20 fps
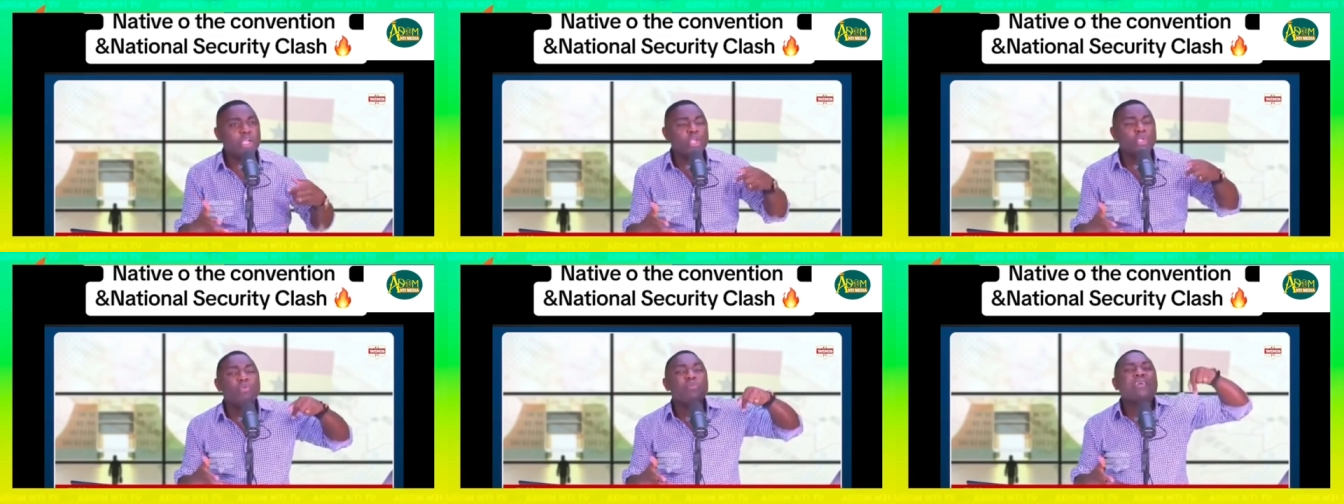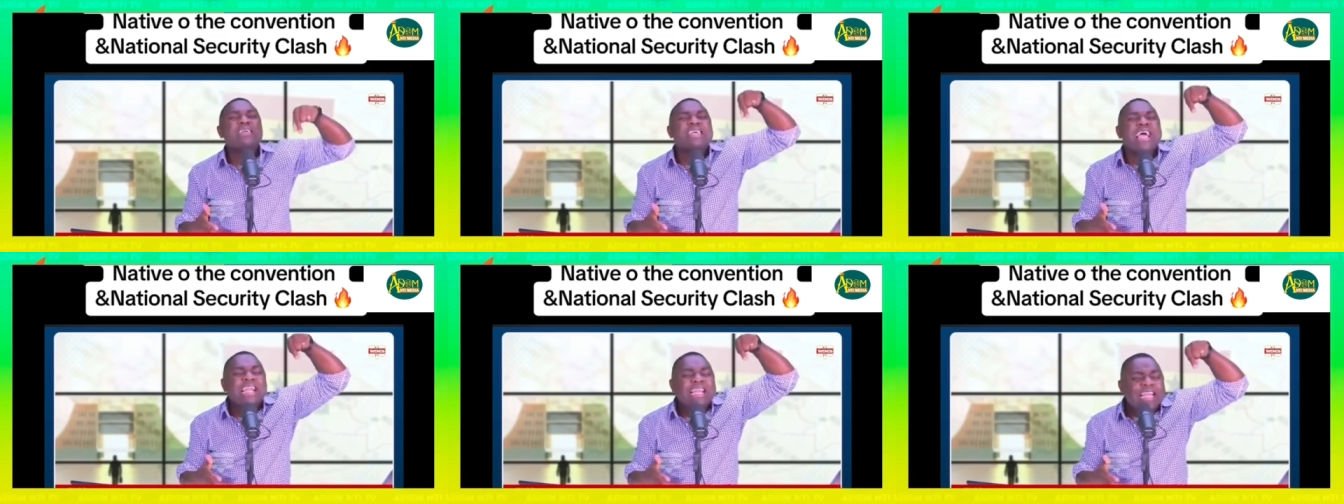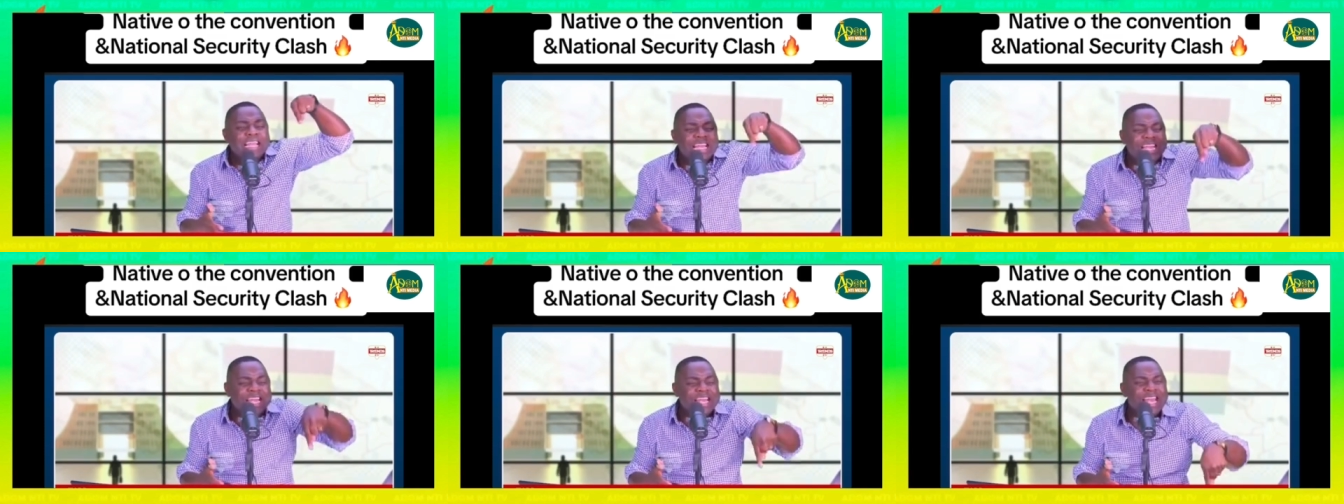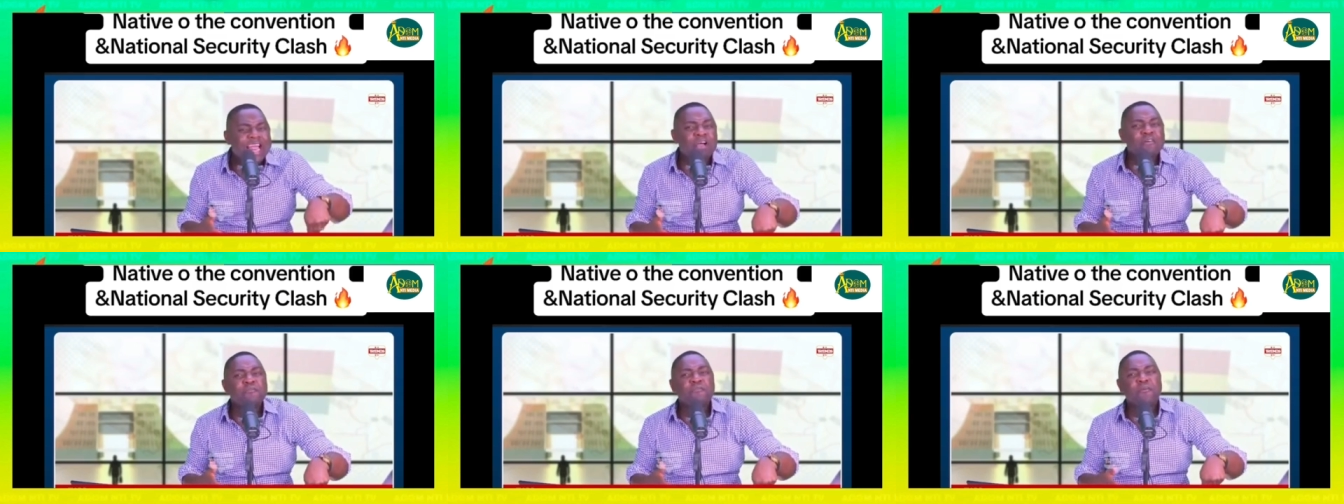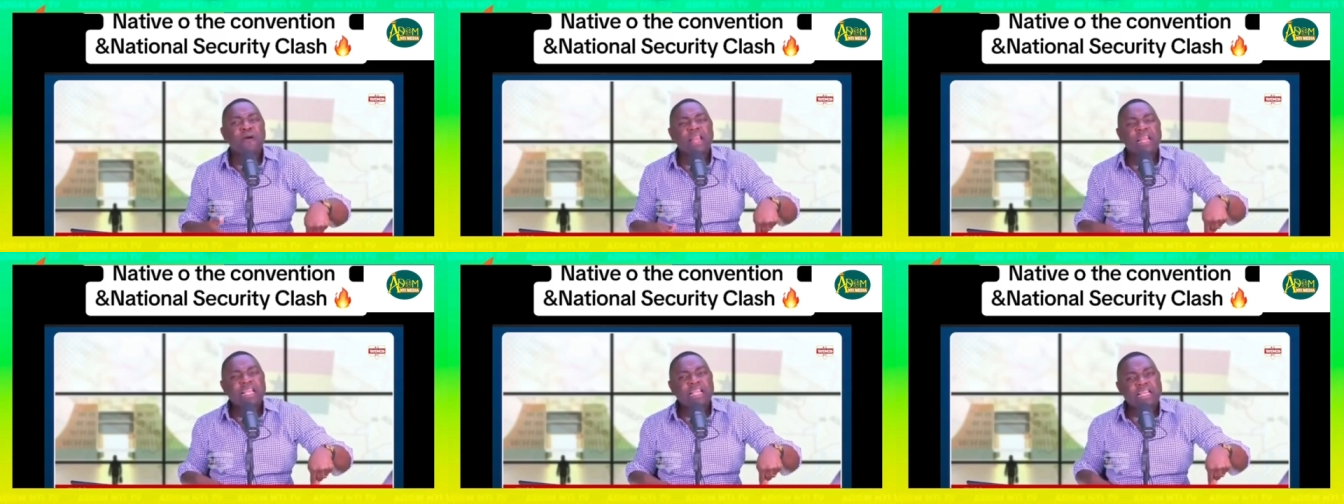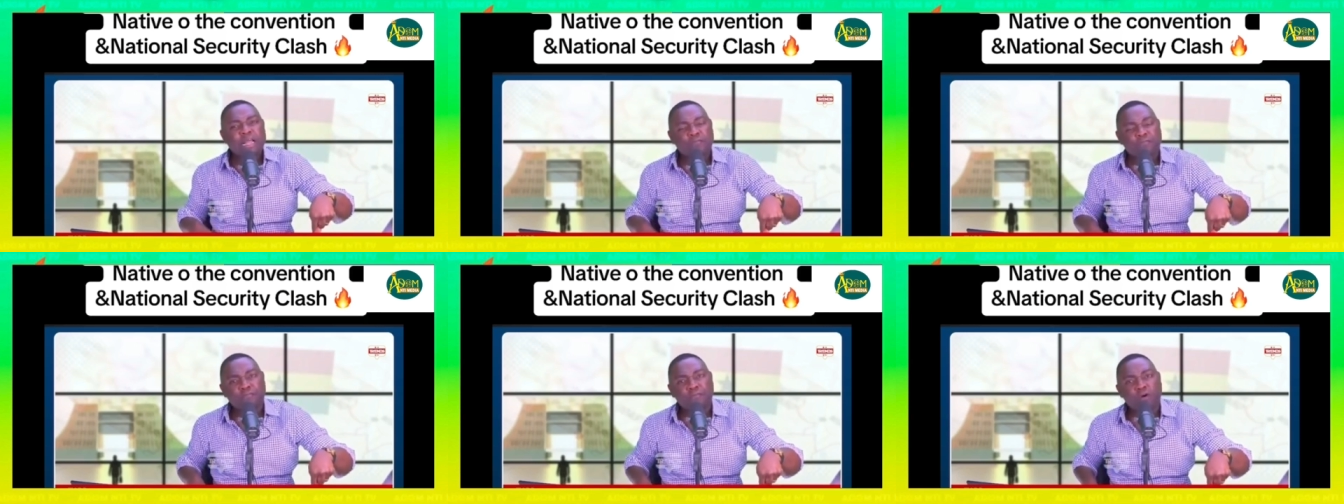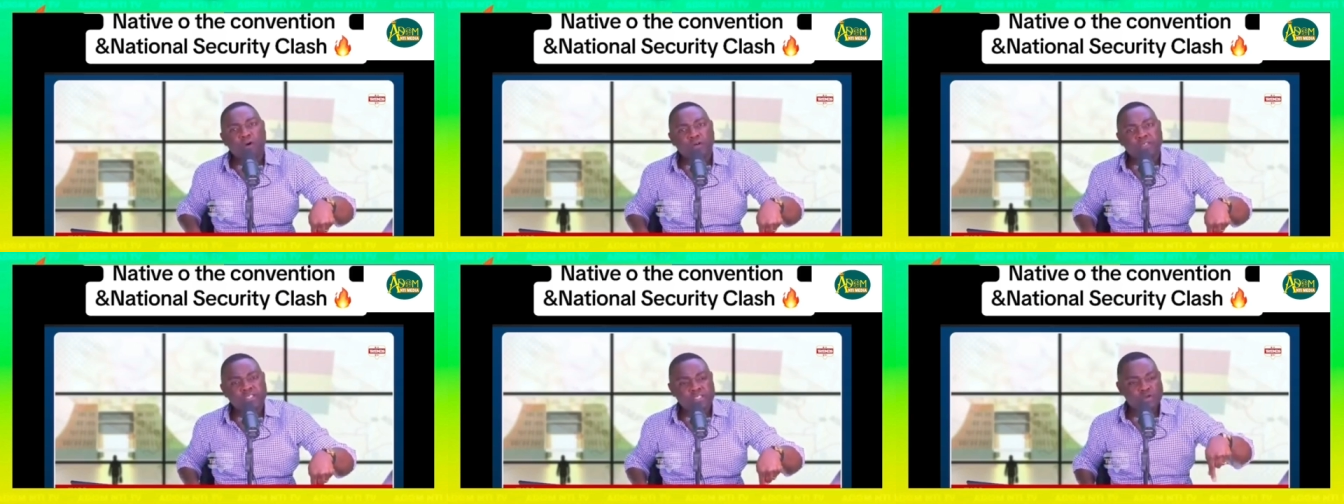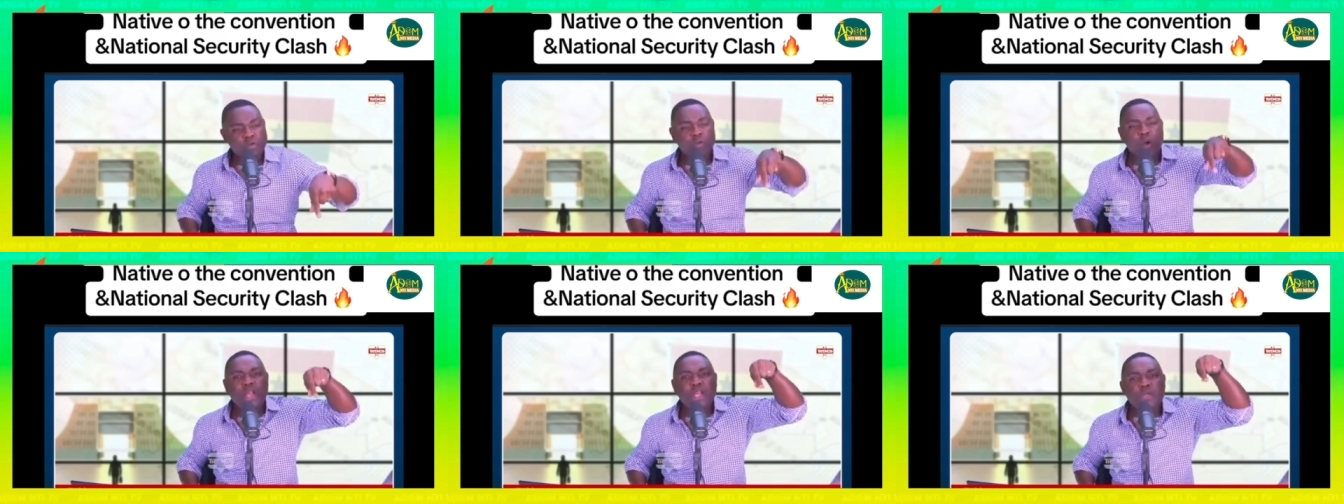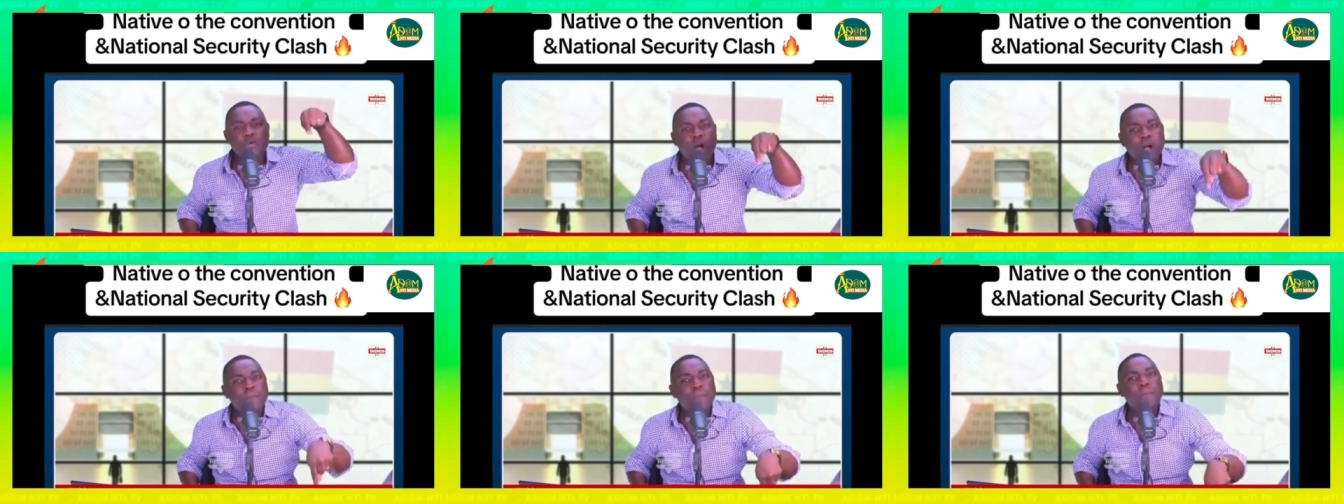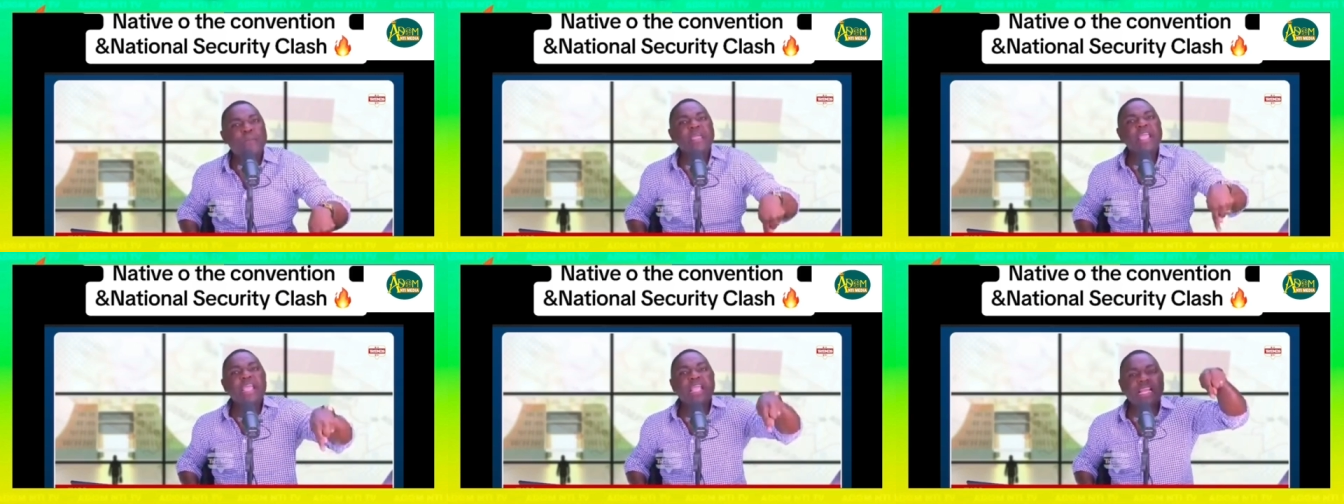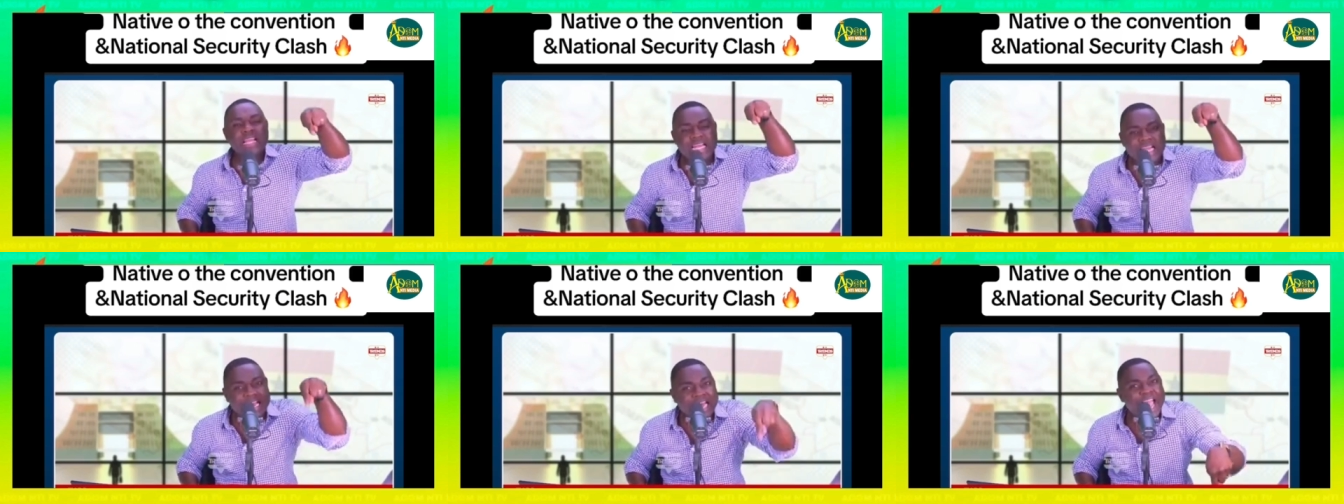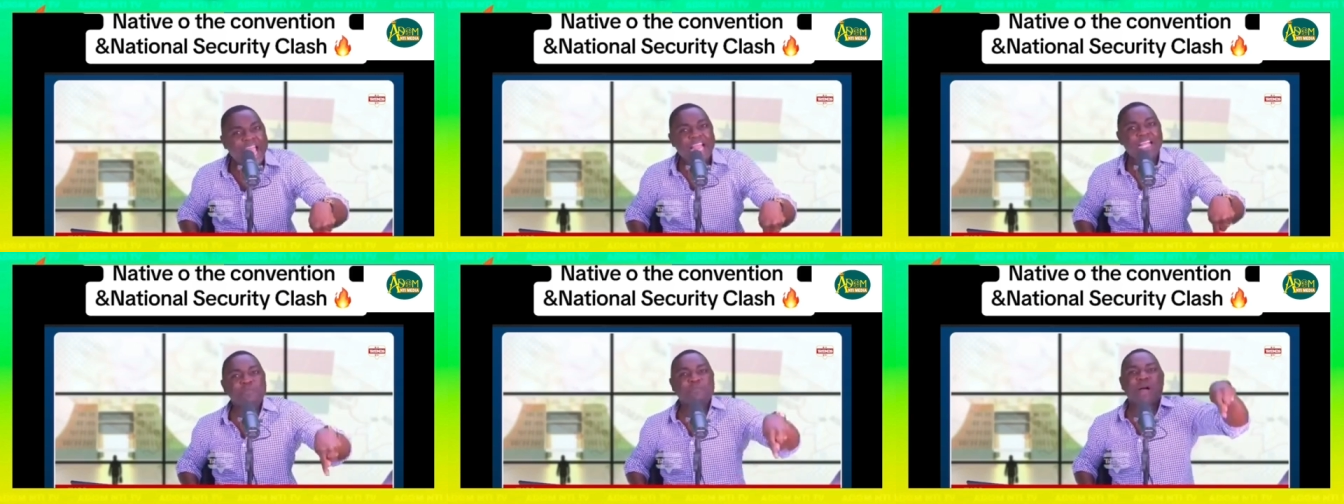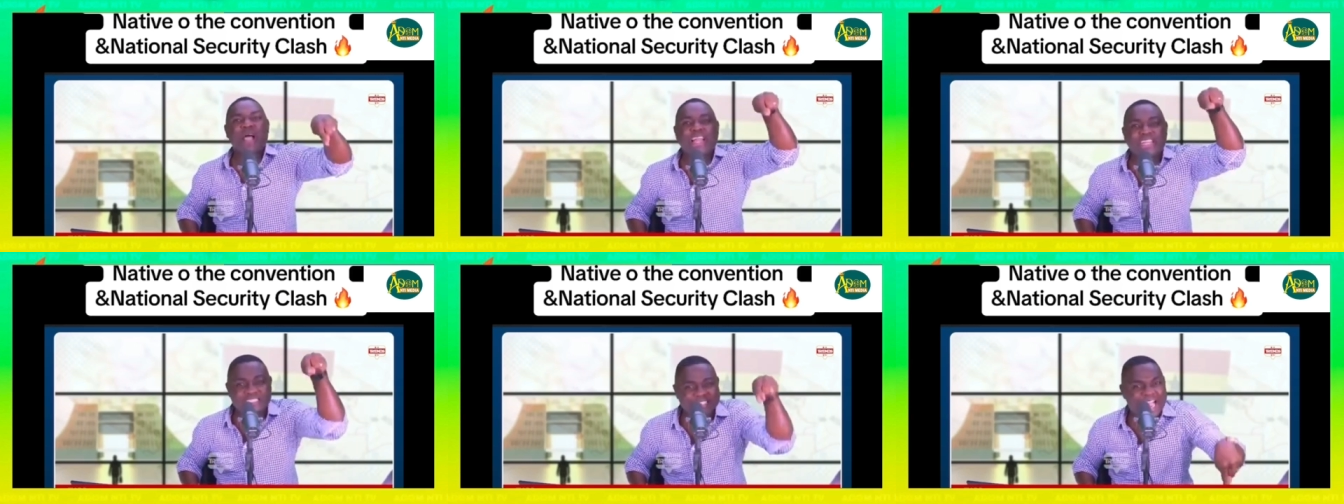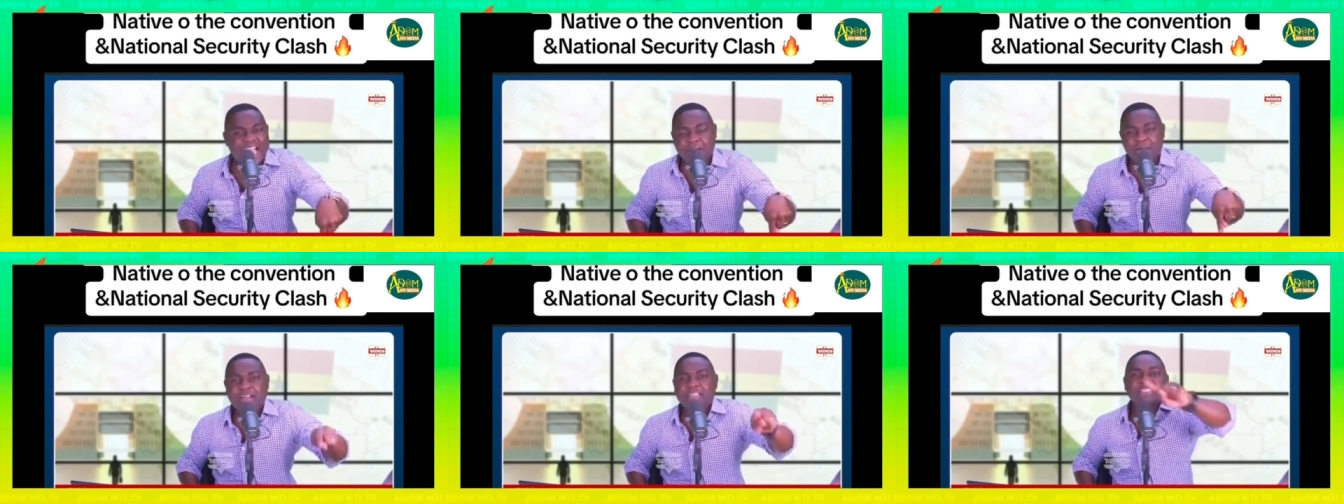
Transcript: You can never lead a force when you are being led by a tyrant.